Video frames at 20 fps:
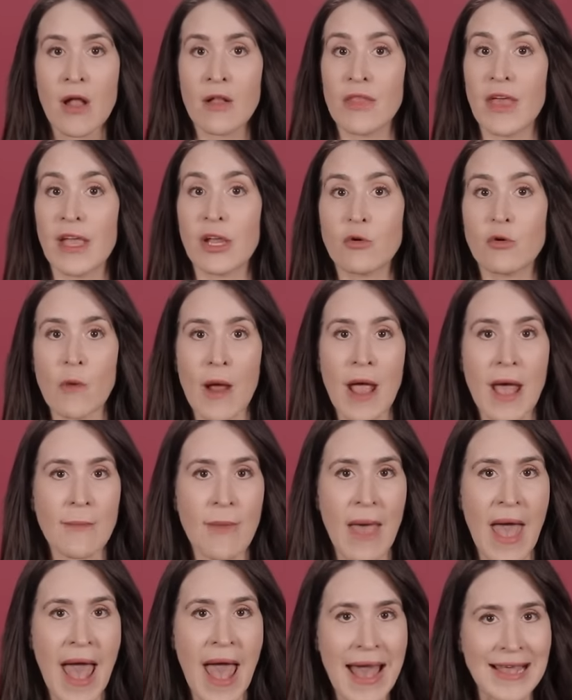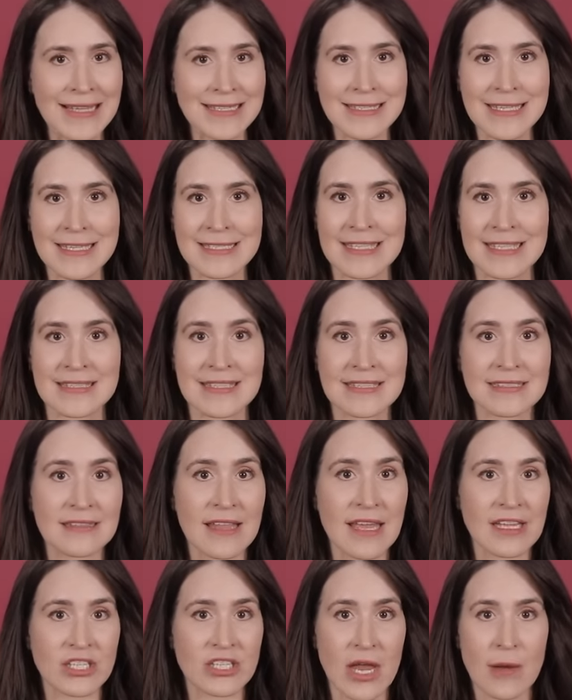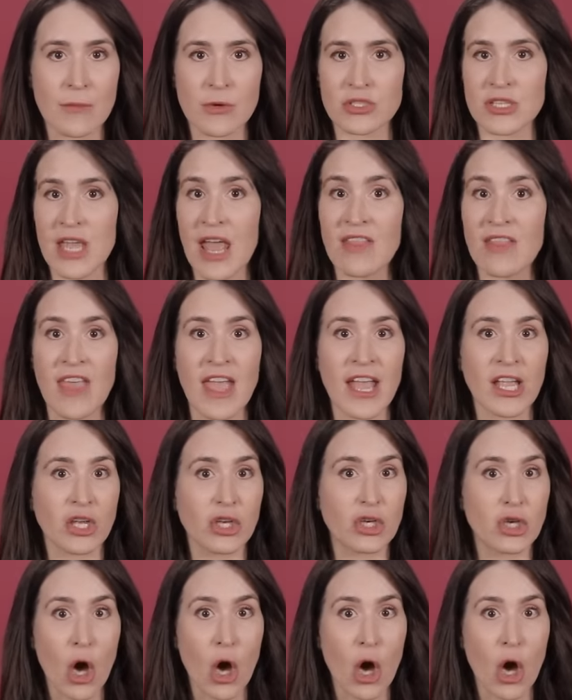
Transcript: They grab axes and sledgehammers and they